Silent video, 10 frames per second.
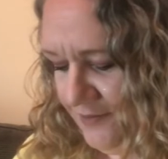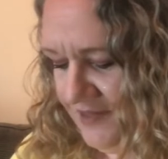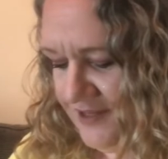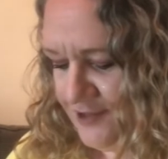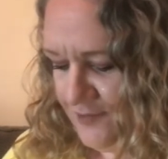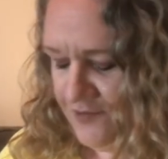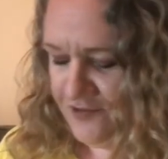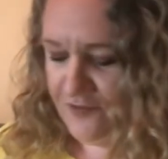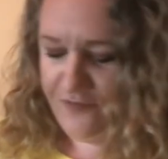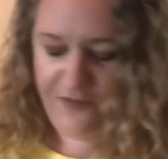of these shimmers are
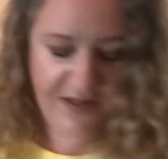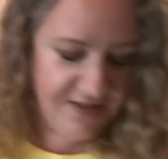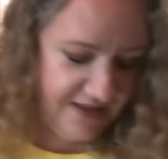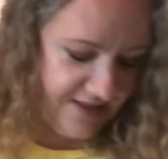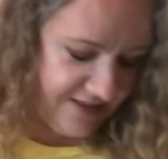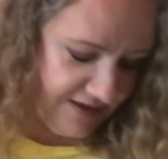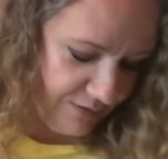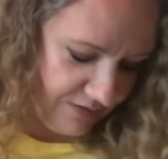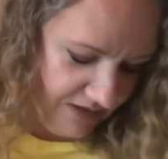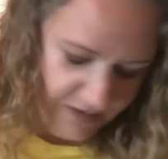fantastic,
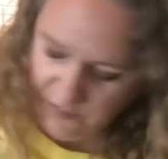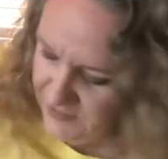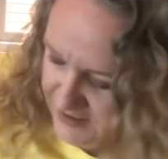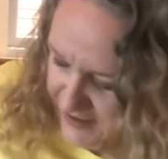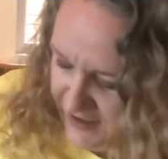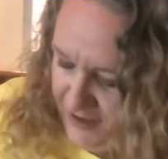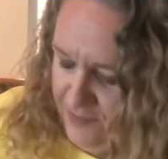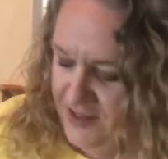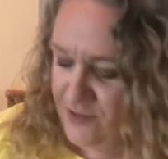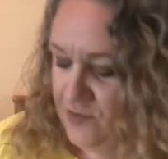but I can't
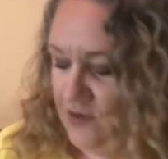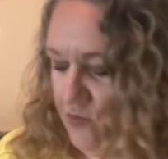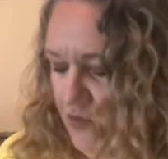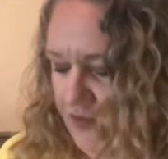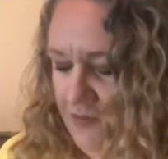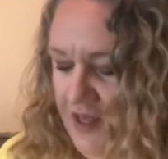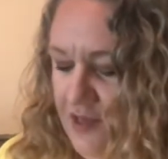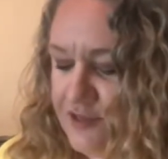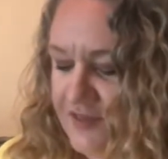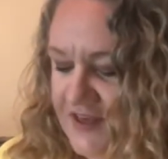imagine where I wore them.
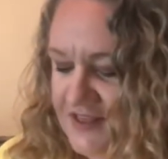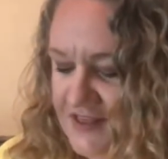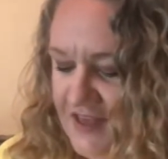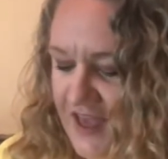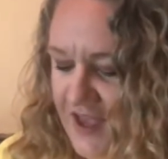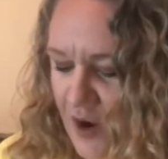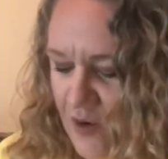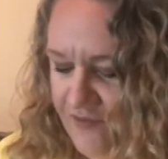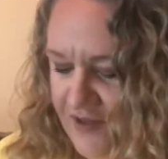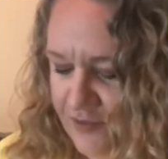So this is I Heart
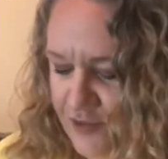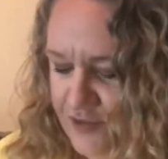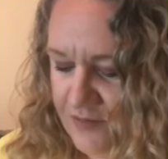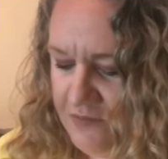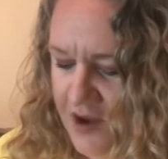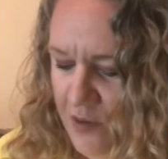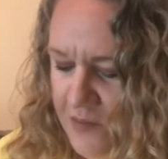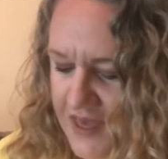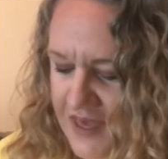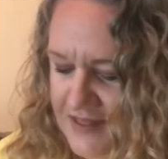Revolution
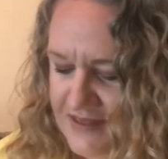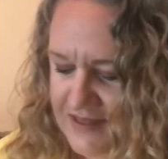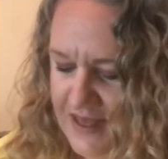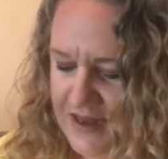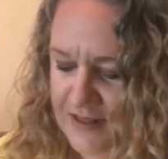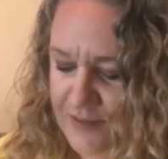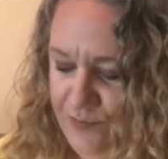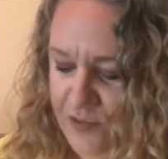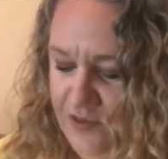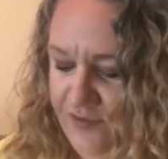Mermaid, and it's
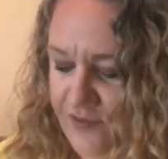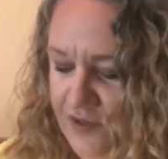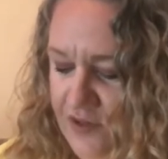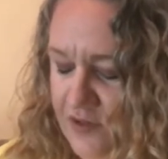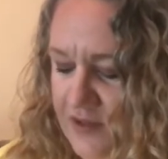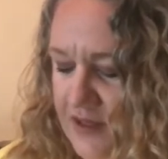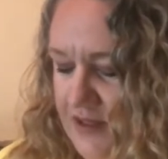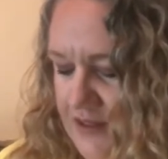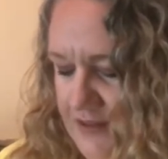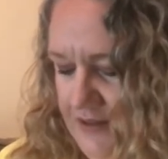beautiful.
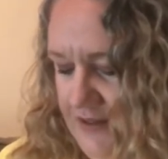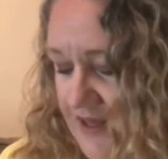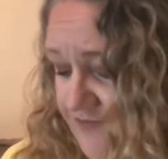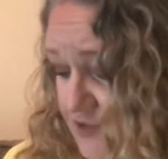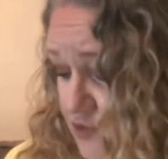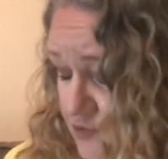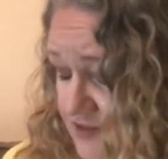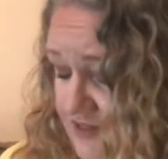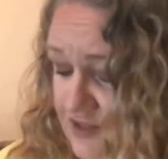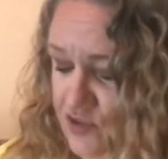I haven't
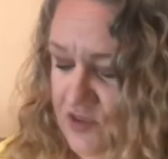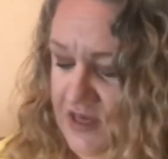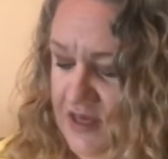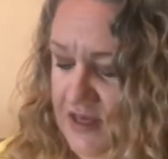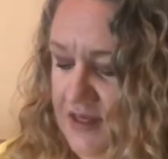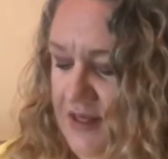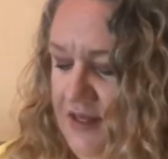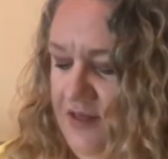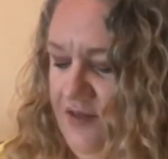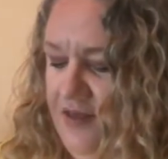used this yet,
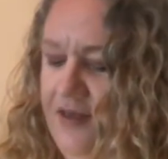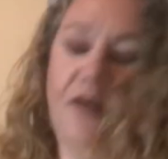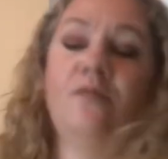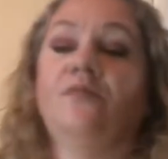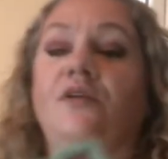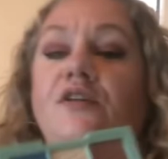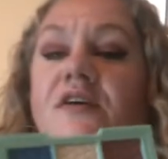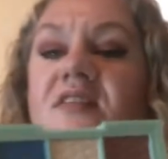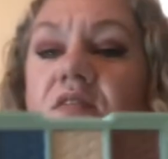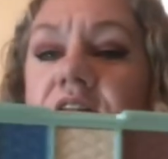but look,
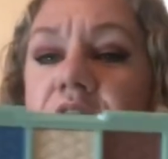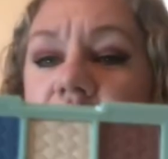it's got the little